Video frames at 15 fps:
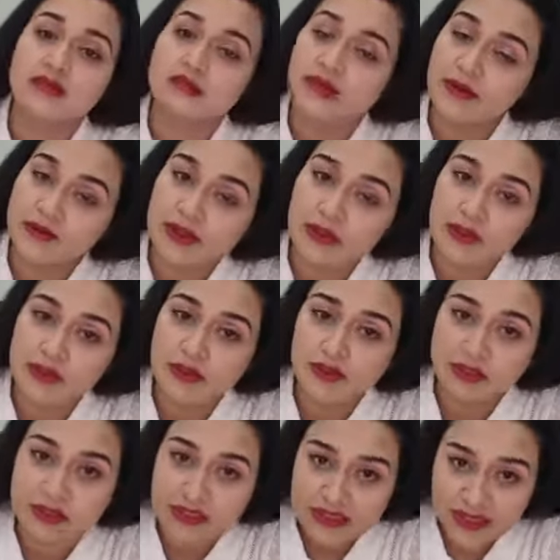
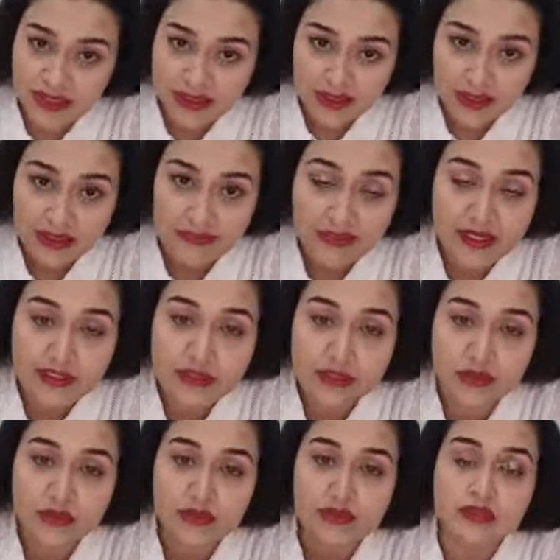dermatologist can advise
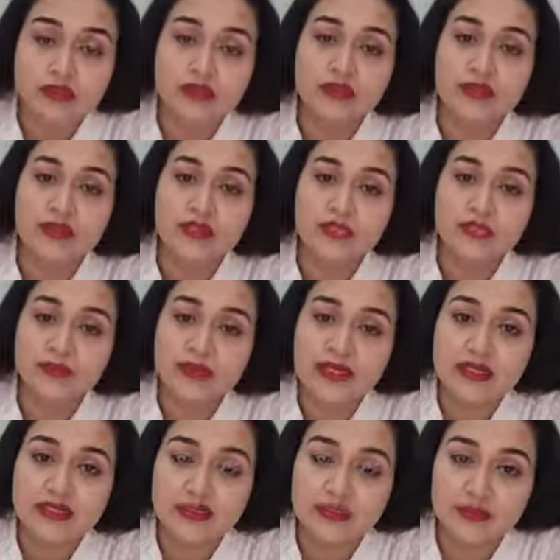you
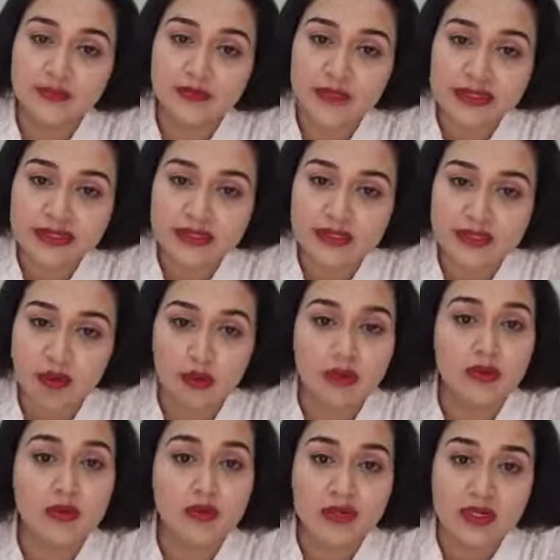treatments based
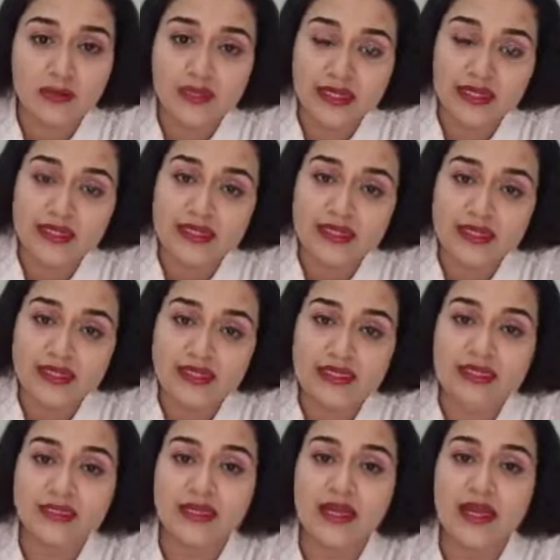on oral
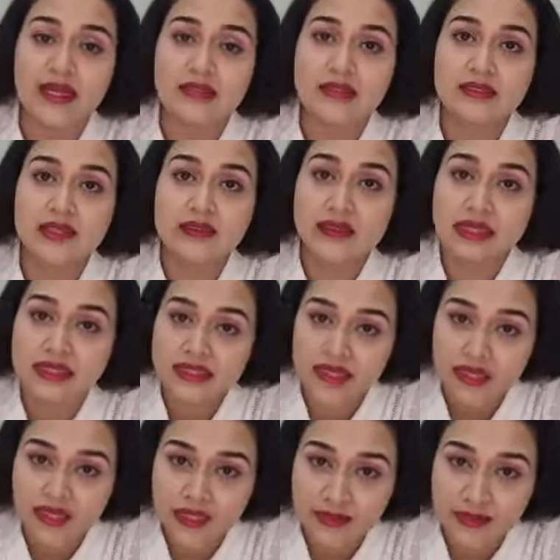medications and some
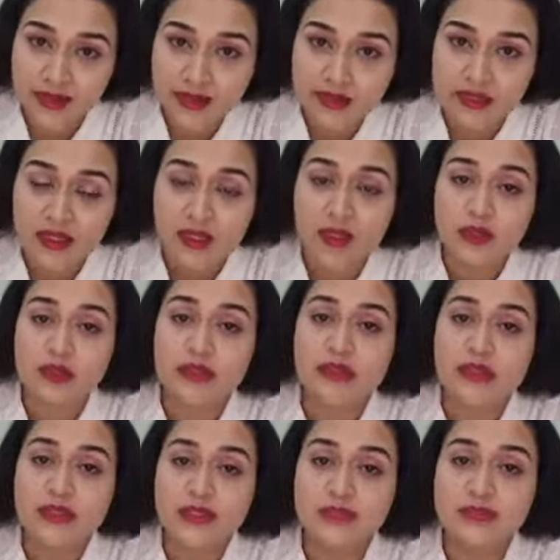injectables to
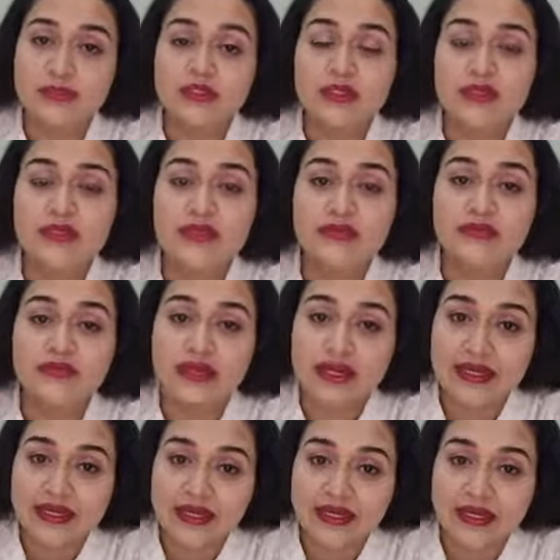reduce the
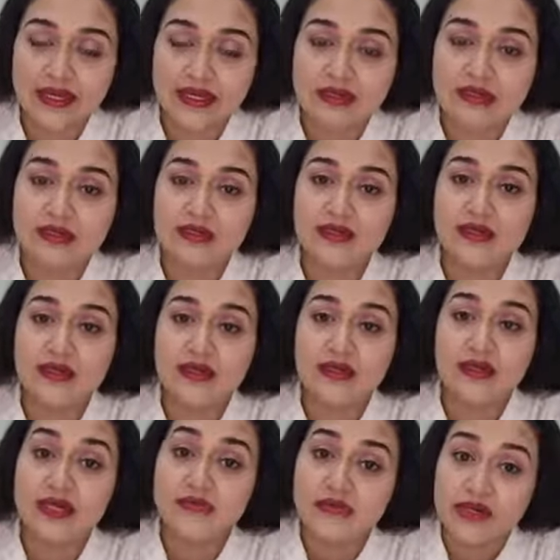flaring and
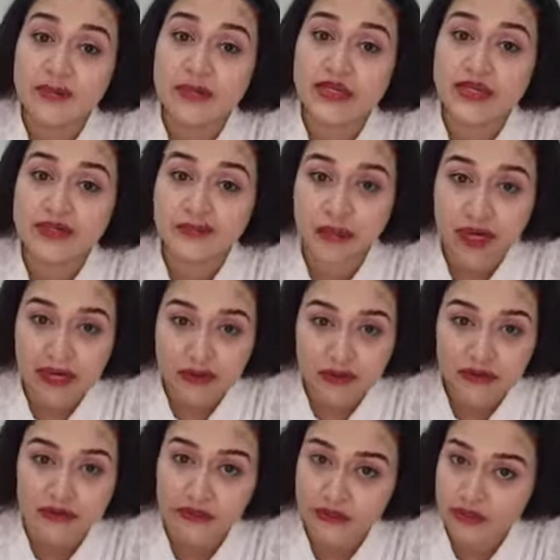the inflammatory part
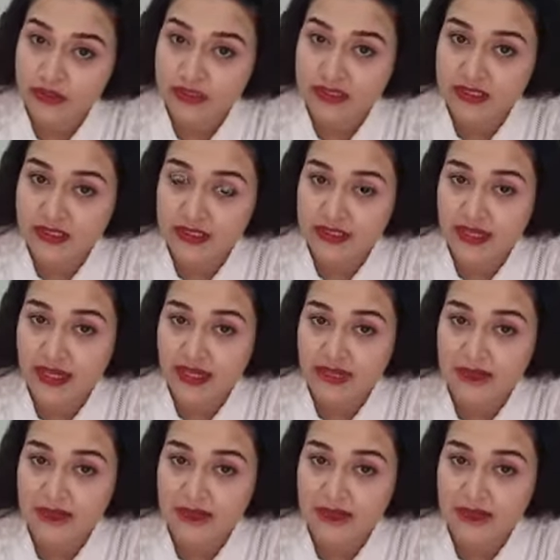of nodular cystic acne.